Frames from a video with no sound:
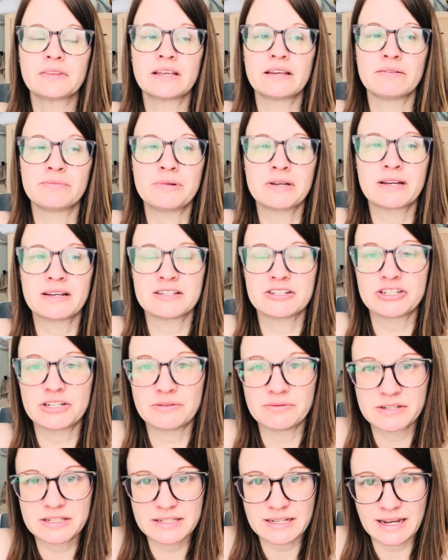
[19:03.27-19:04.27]
because she
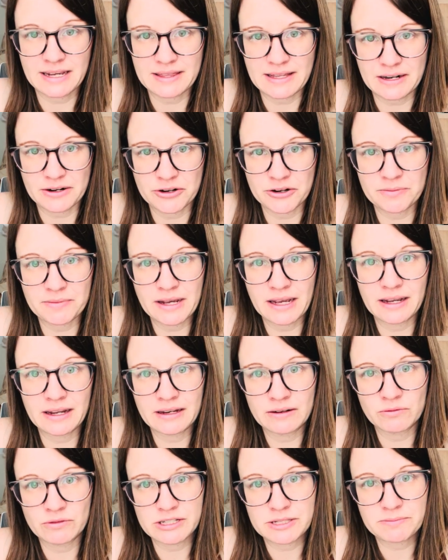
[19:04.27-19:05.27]
was saying that her
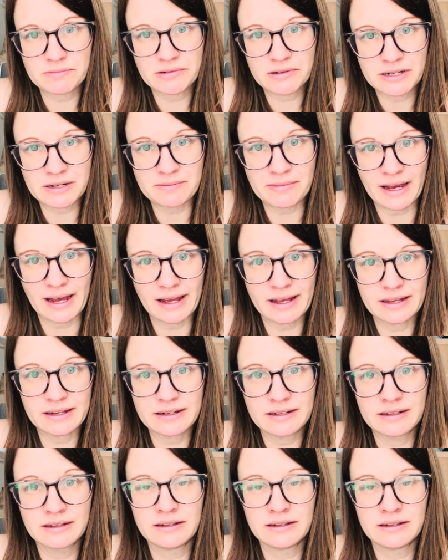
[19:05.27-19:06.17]
pain was pretty bad.